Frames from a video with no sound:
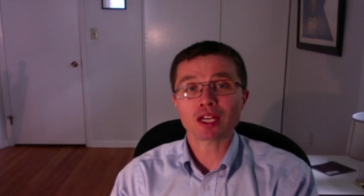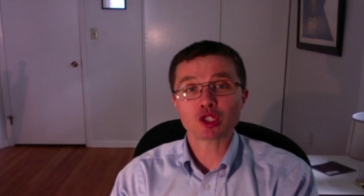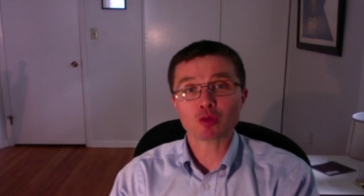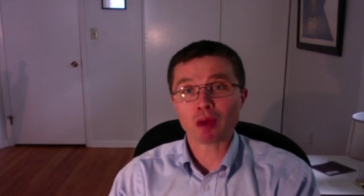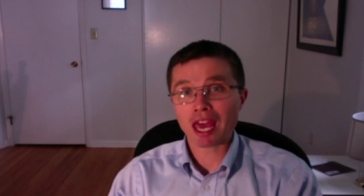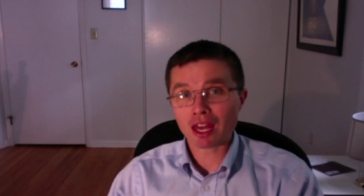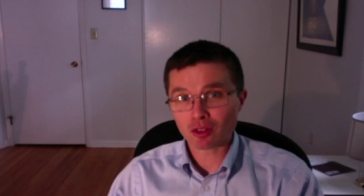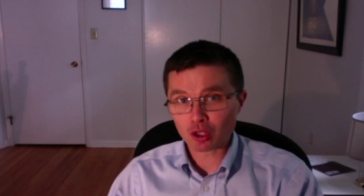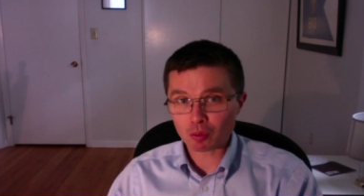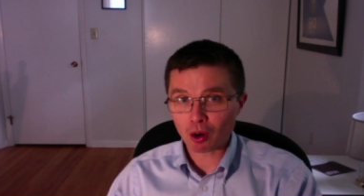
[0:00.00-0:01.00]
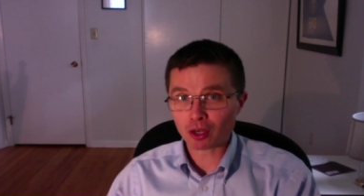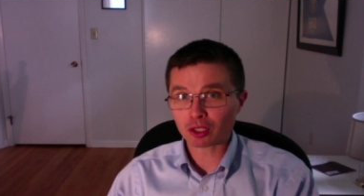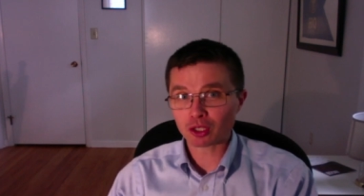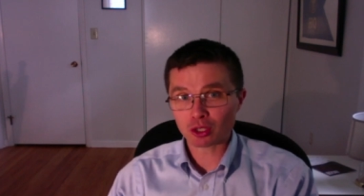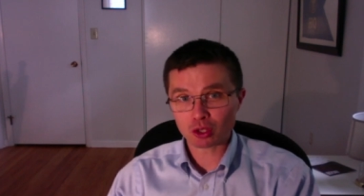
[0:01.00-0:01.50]
expand the Spartan
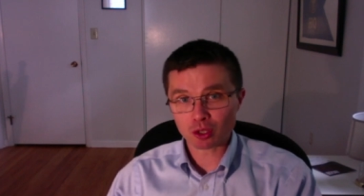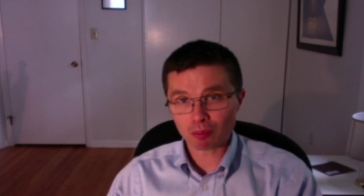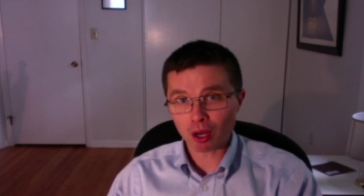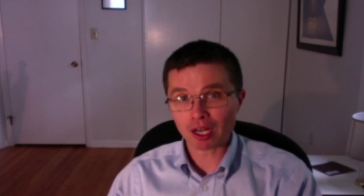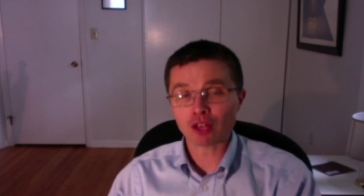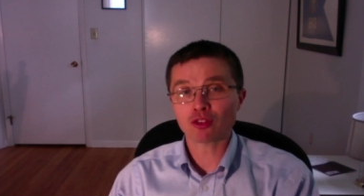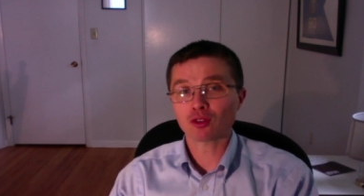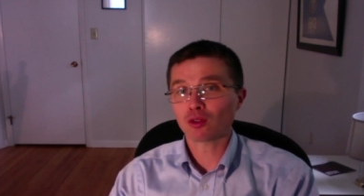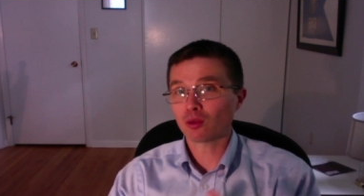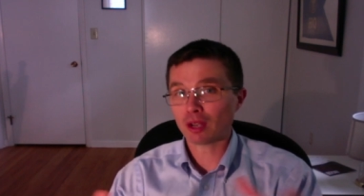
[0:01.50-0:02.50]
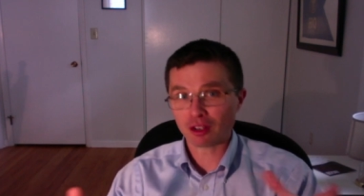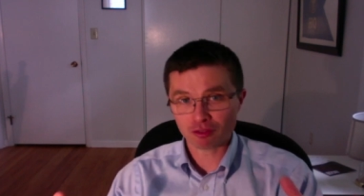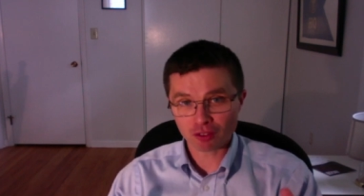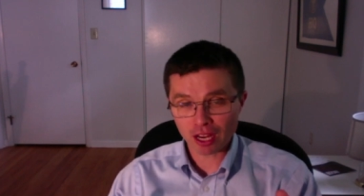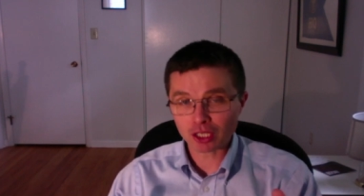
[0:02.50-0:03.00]
citizen body through
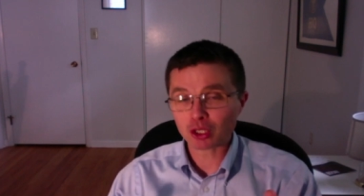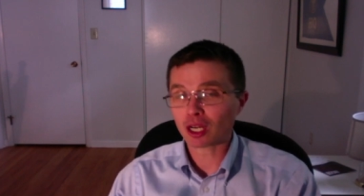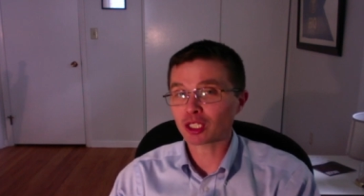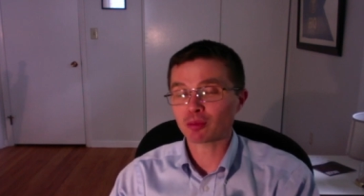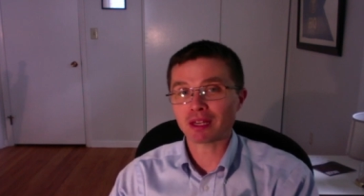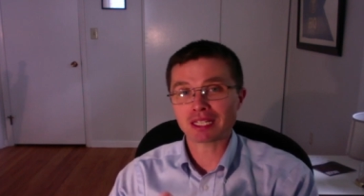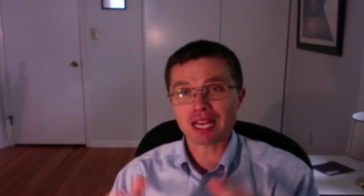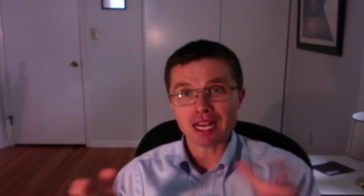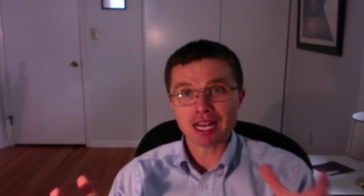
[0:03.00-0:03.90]
enfranchisement